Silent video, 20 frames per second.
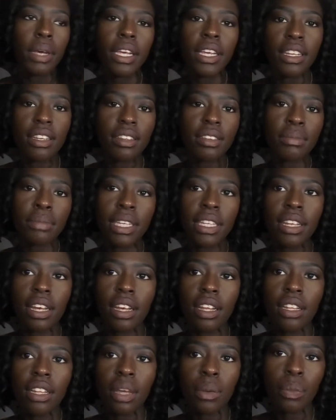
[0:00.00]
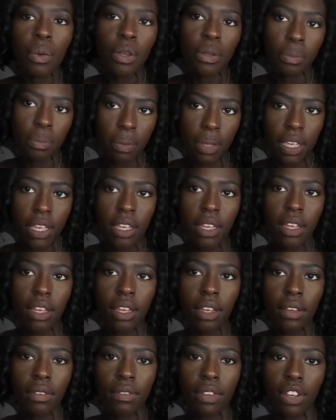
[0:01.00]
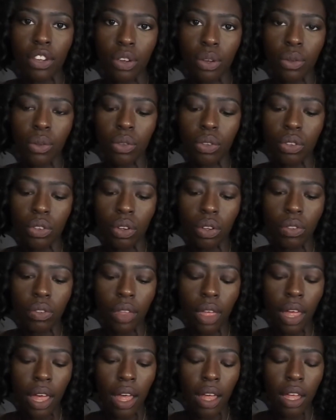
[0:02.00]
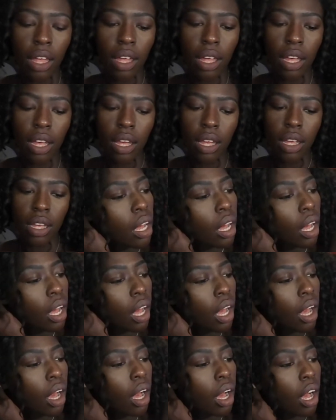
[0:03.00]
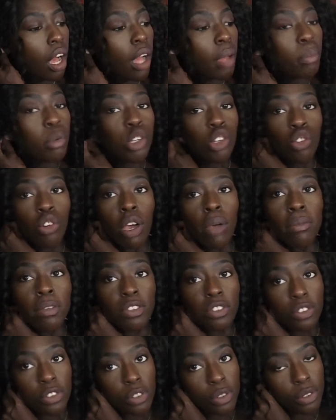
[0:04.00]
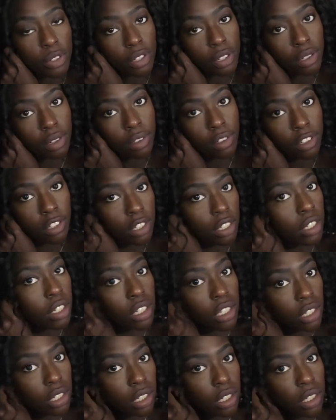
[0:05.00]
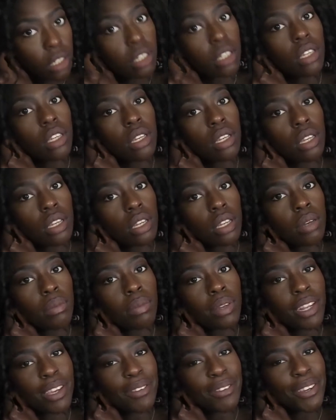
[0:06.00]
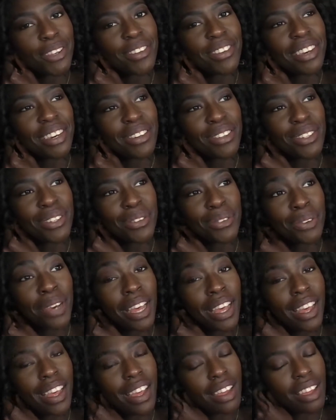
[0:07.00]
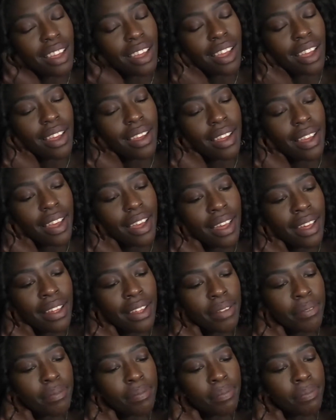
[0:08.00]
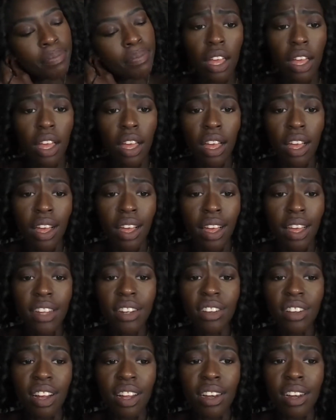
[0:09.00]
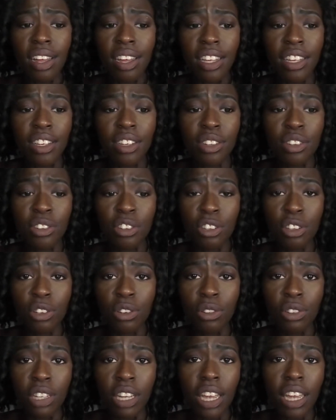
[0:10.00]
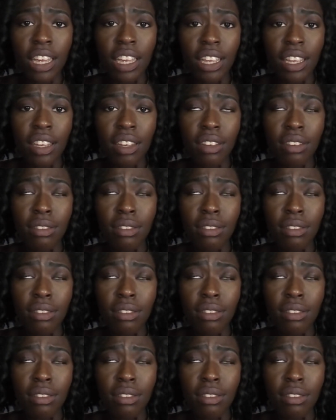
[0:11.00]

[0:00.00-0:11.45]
It doesn't mean that there won't be videos on that. I'm a drama student, but I won't tell you where. And I like to create.